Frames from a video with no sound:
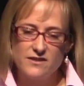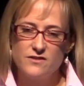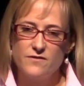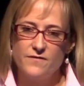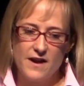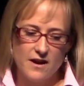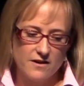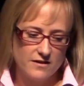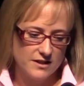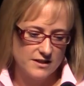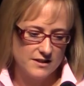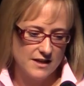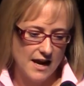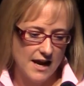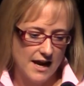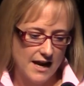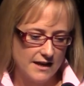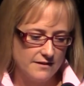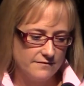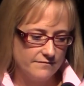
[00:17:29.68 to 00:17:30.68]
it's fair to
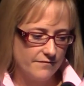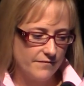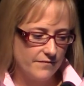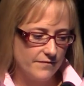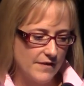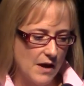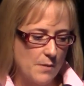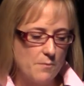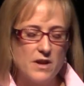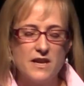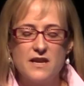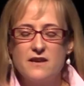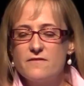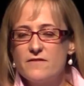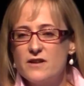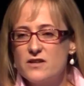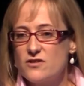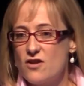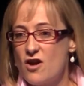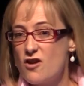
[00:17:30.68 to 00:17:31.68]
say that many of
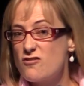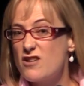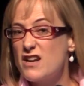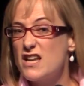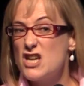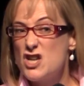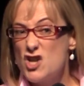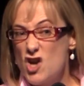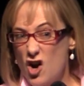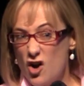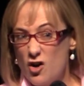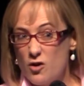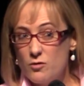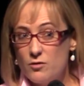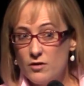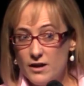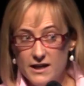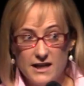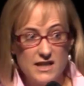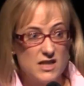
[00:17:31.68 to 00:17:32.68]
us already
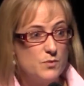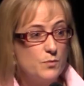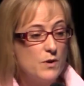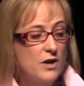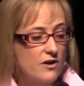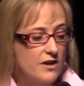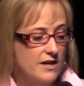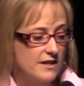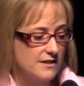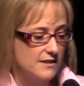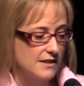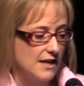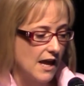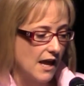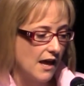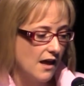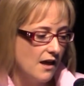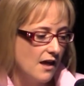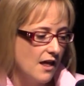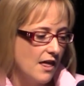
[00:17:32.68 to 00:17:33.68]
know and
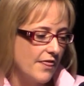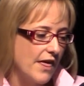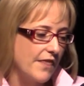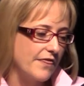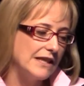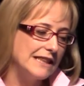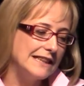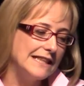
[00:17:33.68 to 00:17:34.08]
experiencing that the